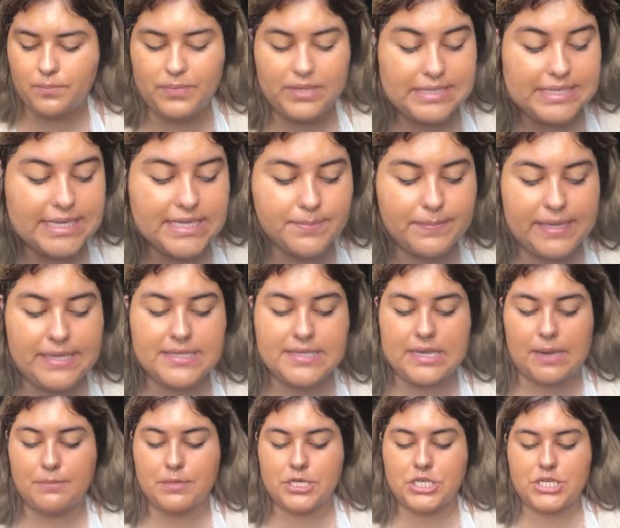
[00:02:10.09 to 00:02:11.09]
This is my
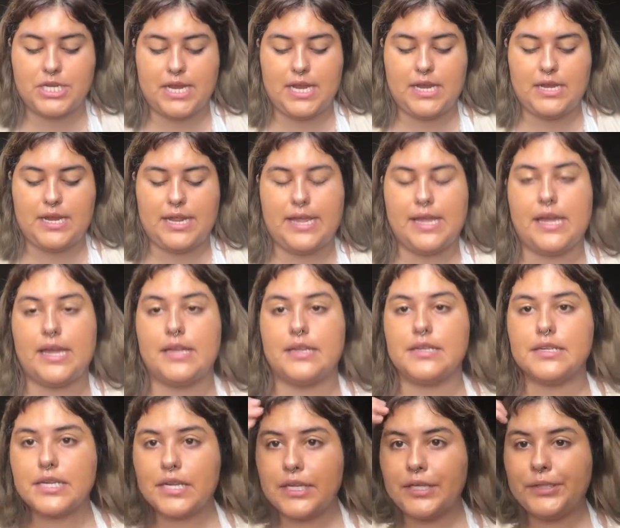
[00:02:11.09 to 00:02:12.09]
summer shade,
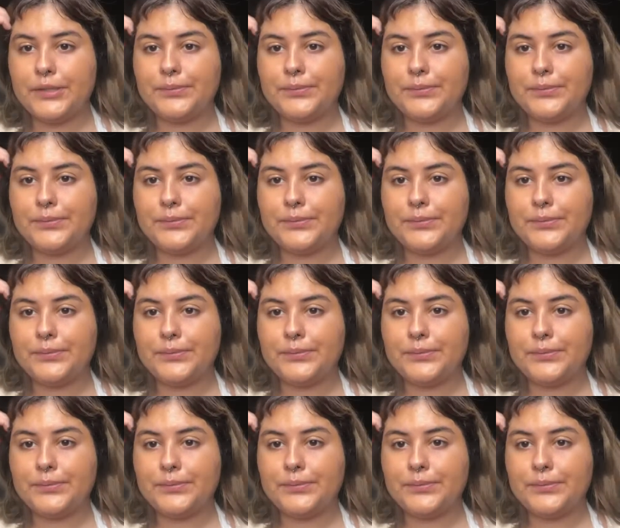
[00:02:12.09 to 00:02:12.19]
and